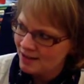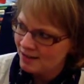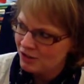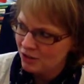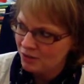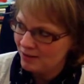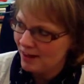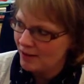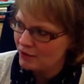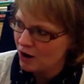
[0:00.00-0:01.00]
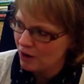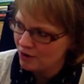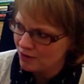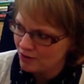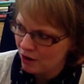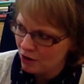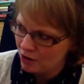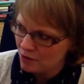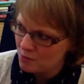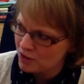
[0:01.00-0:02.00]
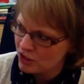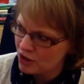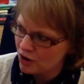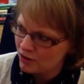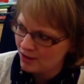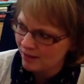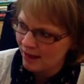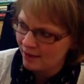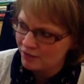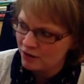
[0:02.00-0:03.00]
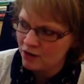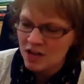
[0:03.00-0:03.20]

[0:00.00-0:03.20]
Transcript: The children laughed harder and harder, and when she heard their laughter,